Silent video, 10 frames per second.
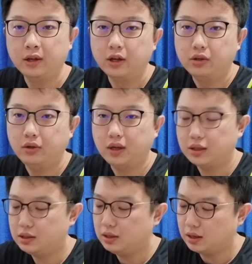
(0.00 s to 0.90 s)
so you can
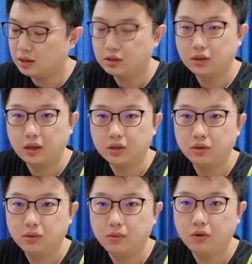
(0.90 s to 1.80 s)
see that there's
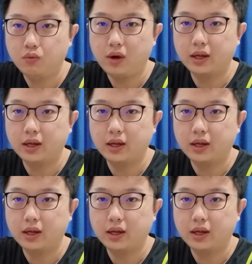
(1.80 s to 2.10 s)
no more white